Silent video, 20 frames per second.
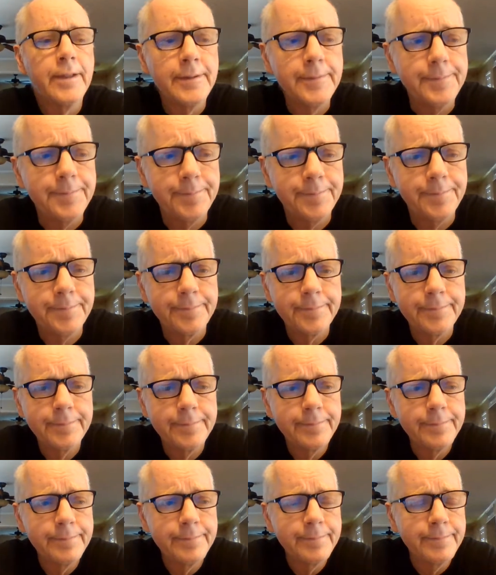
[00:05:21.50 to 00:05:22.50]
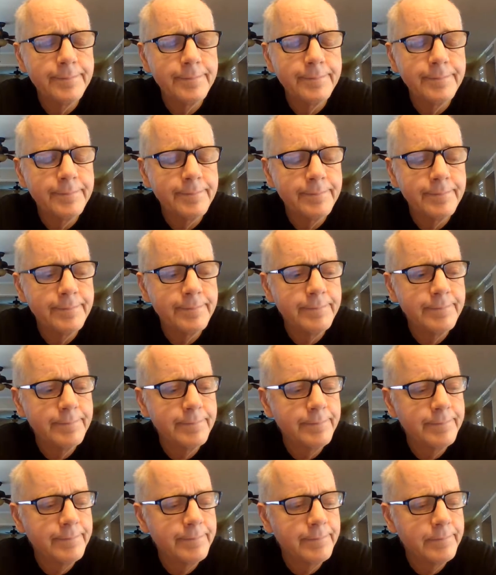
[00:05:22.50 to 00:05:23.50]

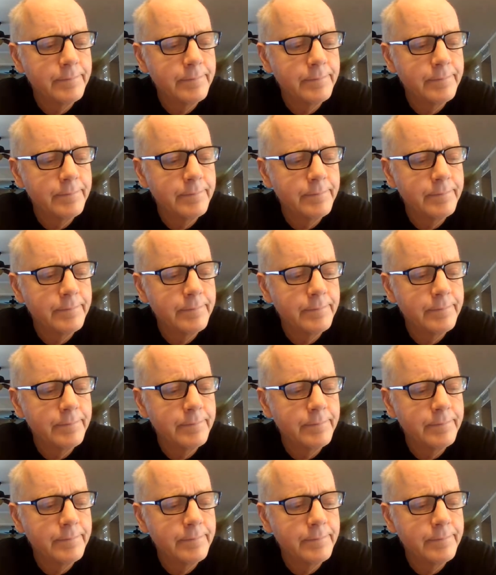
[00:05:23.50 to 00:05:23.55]
Nobody speaks.